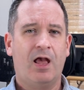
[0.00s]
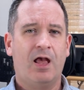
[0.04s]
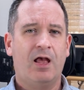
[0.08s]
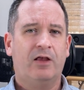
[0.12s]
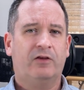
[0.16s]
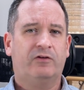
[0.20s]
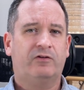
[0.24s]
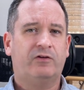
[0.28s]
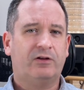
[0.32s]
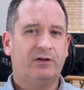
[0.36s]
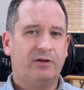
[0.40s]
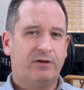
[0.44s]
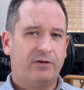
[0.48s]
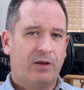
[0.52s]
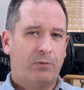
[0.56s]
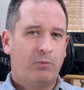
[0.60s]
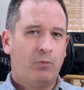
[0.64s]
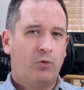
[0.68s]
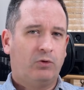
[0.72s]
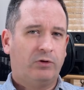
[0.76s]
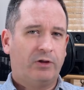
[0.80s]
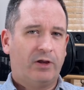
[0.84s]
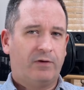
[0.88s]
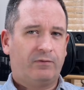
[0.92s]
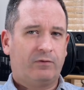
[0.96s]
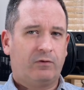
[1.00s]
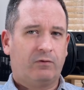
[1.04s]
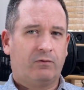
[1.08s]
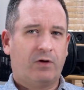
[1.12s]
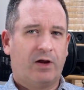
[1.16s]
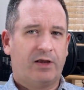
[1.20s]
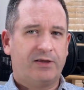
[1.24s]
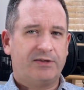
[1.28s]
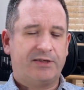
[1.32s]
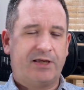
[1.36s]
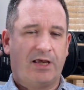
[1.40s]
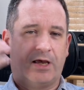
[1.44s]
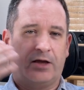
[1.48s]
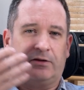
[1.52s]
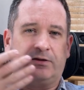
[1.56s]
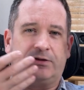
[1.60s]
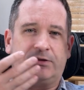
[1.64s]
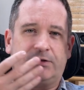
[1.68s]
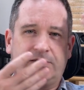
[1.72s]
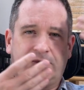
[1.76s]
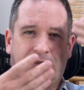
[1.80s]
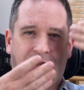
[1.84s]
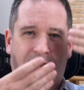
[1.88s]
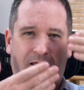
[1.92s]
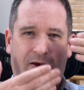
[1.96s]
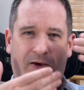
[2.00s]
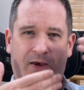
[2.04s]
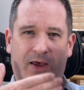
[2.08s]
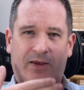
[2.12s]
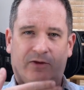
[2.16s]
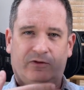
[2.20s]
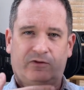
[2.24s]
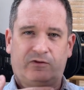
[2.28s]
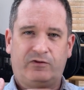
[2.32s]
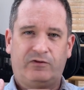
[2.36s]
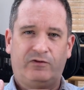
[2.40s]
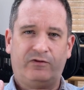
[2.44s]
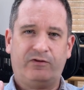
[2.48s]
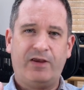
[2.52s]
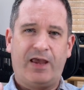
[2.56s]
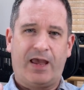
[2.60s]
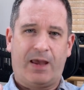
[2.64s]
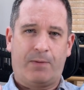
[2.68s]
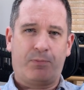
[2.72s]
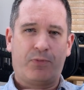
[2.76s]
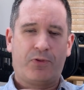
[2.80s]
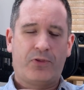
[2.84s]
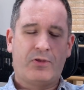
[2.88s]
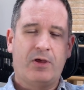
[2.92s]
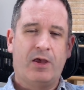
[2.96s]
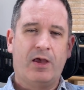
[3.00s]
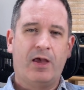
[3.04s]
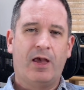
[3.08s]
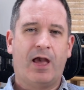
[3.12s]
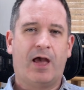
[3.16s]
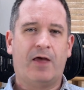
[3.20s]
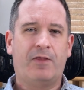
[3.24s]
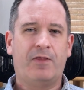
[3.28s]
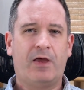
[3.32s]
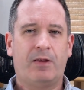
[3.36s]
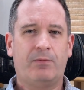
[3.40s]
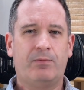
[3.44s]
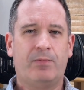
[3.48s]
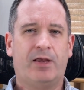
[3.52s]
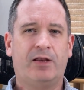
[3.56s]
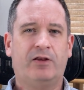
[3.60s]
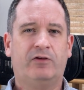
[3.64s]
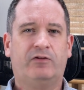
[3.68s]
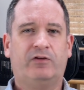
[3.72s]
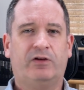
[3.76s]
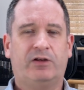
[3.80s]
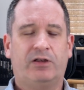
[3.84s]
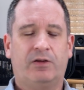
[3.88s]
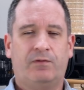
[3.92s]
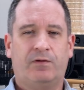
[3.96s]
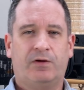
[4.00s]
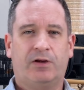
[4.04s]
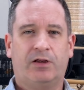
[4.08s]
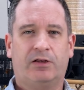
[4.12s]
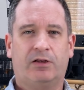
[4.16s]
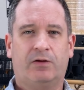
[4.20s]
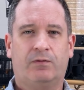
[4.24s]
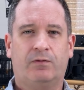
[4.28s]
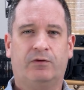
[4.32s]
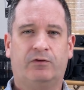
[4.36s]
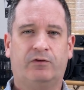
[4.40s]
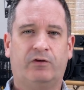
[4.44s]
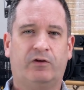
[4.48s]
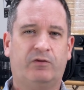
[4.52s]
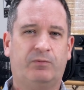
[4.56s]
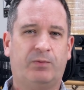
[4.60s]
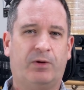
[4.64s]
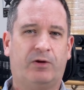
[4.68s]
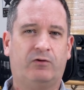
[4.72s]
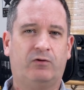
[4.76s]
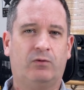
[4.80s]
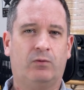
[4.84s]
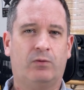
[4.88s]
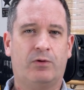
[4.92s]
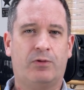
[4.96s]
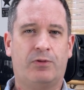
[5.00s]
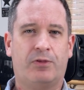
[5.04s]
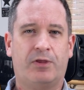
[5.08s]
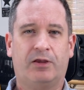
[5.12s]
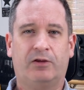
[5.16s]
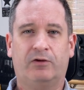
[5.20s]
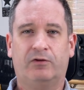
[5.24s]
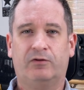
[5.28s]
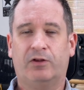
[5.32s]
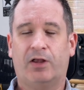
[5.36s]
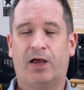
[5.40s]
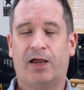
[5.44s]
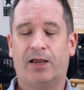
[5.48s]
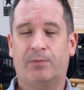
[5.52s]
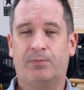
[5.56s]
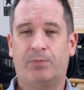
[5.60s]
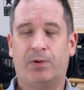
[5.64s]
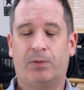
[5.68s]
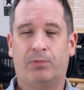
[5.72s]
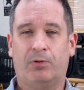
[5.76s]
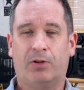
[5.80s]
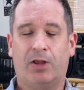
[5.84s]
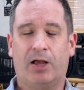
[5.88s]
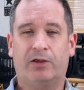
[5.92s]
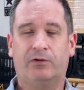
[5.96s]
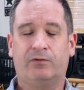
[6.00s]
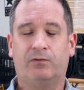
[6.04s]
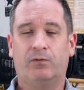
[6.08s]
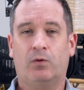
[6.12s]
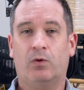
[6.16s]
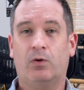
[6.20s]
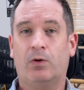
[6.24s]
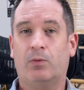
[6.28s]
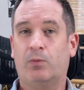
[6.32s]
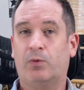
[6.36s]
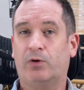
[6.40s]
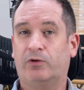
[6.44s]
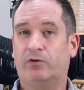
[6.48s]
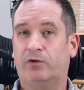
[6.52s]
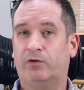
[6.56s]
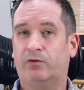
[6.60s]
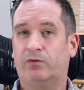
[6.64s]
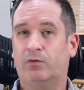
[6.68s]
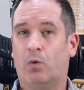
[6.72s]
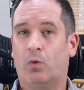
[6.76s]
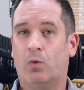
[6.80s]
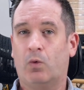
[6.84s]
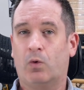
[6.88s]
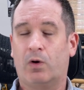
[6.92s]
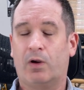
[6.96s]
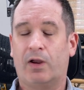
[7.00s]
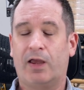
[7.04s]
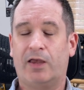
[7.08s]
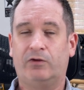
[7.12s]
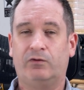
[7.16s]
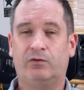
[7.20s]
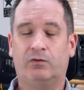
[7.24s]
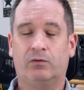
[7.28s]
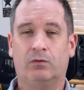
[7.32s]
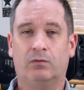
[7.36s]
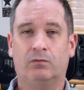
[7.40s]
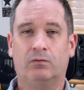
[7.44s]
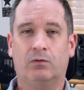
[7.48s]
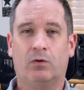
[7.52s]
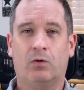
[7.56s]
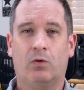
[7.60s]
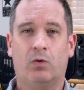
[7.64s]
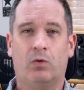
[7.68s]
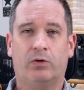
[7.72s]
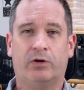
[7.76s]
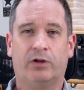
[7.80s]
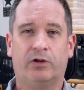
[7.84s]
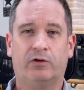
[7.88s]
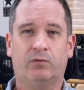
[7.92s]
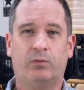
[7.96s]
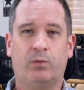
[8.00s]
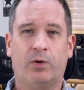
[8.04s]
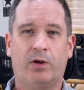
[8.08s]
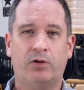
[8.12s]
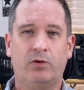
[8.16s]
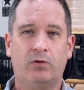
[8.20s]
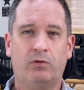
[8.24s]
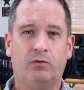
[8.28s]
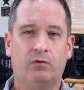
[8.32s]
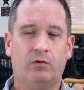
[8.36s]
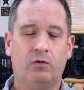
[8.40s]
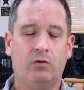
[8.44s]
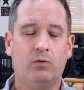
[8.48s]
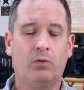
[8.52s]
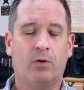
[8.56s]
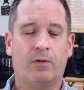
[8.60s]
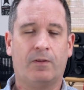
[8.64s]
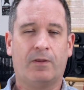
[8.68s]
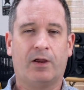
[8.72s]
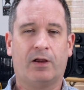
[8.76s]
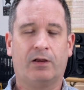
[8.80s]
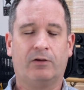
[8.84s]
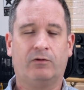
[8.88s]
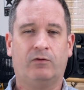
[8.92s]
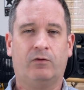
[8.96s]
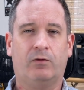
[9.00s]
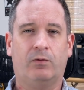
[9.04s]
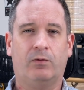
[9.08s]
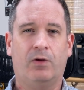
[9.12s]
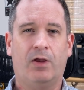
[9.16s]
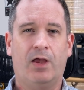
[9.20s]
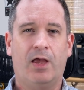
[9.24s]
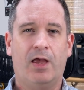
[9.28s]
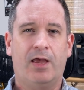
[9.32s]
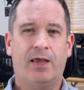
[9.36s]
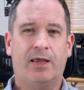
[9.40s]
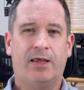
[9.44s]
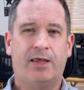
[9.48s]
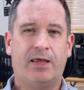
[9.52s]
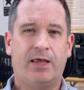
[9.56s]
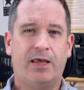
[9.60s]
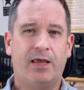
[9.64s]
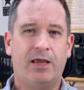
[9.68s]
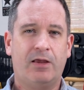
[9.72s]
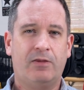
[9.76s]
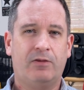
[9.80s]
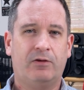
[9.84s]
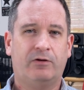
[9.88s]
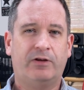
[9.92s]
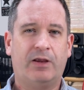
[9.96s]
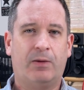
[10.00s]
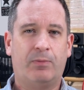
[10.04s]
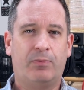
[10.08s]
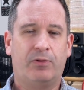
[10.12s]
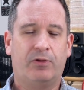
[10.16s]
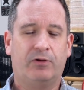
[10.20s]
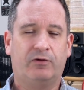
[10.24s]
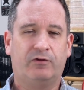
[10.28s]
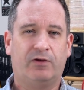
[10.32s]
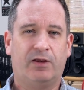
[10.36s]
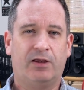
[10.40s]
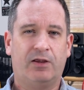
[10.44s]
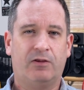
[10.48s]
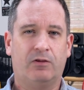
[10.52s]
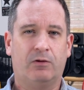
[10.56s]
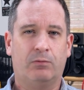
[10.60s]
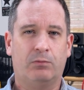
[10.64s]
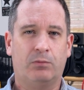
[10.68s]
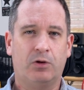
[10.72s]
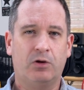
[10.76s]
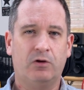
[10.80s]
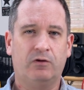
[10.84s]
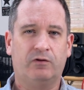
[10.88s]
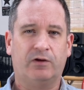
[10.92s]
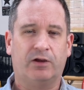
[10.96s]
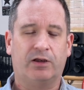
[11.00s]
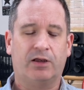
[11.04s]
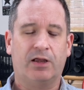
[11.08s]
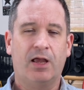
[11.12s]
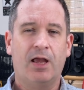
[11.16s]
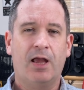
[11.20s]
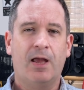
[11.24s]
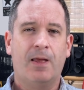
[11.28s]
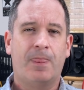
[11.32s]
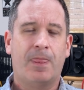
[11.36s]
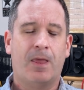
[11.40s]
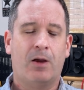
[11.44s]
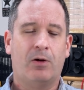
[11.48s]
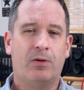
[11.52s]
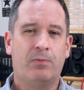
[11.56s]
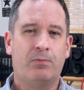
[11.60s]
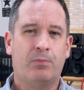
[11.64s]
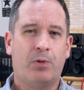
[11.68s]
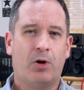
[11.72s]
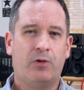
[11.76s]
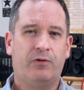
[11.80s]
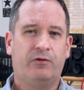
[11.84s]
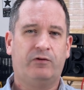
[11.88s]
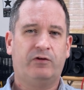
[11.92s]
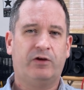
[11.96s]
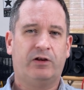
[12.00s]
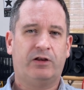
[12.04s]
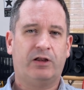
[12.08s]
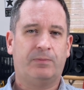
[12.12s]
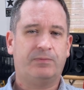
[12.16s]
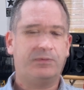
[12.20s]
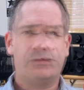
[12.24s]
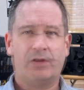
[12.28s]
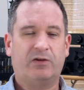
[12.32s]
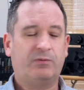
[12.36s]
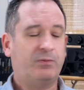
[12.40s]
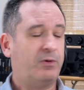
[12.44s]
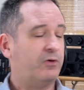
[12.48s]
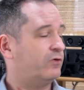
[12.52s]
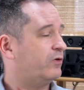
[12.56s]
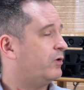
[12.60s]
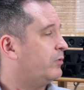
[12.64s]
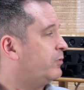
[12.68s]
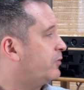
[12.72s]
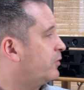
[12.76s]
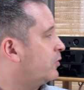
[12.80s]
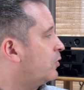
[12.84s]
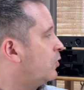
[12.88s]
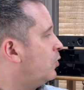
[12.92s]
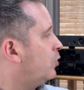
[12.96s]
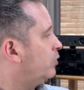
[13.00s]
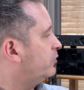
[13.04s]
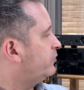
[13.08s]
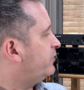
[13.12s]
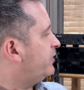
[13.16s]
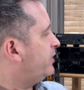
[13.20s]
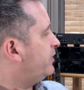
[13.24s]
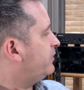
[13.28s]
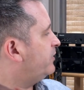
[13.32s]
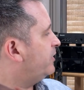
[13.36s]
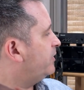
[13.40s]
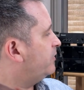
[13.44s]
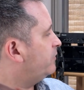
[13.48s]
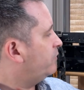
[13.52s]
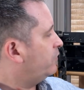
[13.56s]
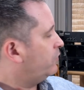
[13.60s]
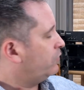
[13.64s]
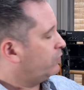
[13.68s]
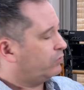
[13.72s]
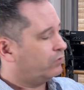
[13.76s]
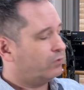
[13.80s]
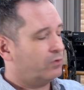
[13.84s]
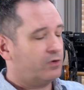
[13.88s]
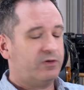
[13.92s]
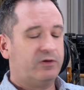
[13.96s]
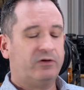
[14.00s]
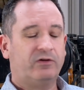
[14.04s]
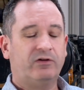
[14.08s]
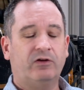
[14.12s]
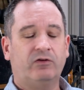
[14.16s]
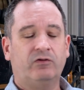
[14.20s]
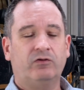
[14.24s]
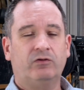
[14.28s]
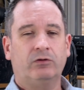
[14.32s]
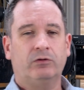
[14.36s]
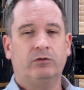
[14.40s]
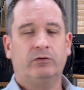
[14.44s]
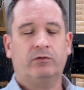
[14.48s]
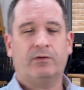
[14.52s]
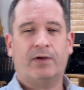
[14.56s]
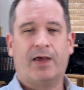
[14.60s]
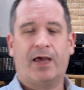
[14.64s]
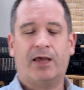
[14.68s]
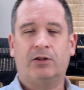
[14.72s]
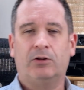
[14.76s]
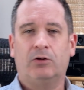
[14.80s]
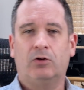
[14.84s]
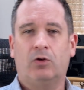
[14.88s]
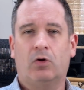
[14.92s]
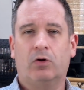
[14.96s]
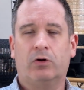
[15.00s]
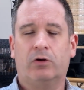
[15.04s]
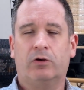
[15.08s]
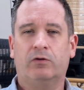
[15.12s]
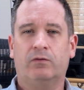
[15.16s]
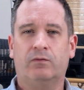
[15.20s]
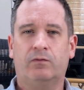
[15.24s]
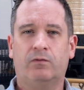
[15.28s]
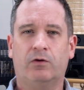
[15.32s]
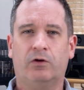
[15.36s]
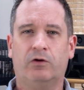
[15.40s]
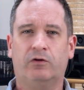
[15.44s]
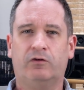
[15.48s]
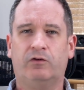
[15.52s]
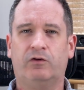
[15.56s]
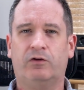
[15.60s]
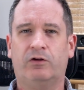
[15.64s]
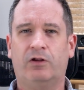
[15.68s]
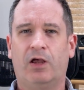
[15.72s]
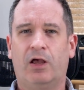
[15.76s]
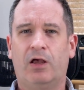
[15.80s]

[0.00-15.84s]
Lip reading: suddenly that more left to right sound now has depth. And that made a significant difference, especially with things like people ask for, which is orchestral recordings, where you do want that to hear the depth that's in the music. Now, in both setups, especially with the Chord TT2 doing the digital to analog conversion,